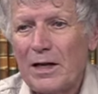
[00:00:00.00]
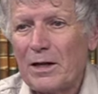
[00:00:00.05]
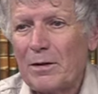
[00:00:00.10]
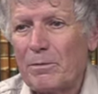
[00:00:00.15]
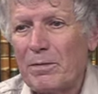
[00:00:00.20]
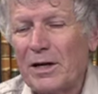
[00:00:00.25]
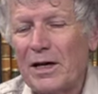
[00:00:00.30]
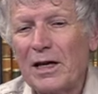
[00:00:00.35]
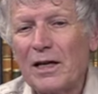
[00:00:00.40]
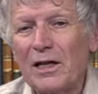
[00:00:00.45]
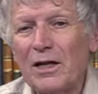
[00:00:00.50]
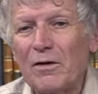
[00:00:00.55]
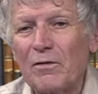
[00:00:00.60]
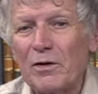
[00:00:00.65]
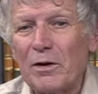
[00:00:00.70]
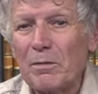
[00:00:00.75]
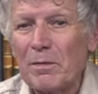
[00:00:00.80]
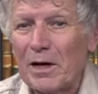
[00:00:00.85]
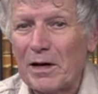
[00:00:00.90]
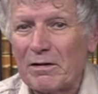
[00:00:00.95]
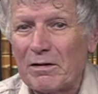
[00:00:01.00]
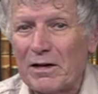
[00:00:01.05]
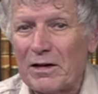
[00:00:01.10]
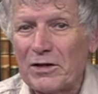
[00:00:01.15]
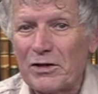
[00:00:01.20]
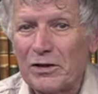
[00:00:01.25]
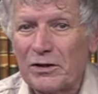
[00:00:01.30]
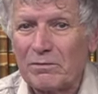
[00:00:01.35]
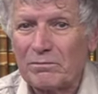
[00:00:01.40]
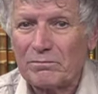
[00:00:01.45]
The beginning of the
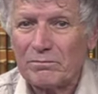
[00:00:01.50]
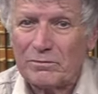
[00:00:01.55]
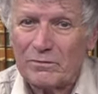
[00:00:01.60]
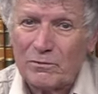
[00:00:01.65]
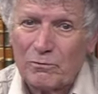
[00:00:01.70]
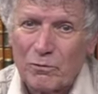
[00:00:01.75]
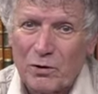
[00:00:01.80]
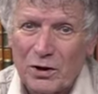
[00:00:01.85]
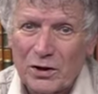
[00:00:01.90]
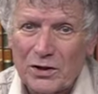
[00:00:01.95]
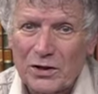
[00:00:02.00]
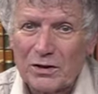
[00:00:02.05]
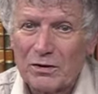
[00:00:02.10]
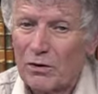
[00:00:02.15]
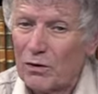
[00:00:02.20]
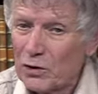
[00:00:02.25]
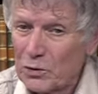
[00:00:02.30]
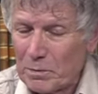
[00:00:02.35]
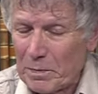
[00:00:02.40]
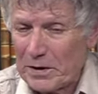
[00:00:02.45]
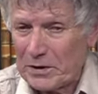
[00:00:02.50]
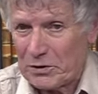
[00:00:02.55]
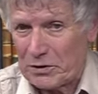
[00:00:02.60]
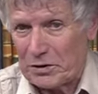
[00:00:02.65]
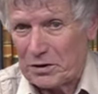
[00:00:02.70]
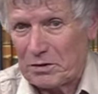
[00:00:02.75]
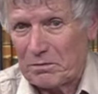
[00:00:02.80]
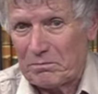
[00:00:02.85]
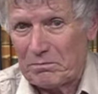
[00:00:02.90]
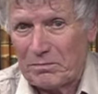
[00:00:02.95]
marriage was
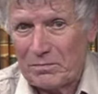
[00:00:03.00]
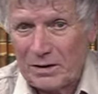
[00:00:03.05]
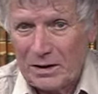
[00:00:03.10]
auspicious.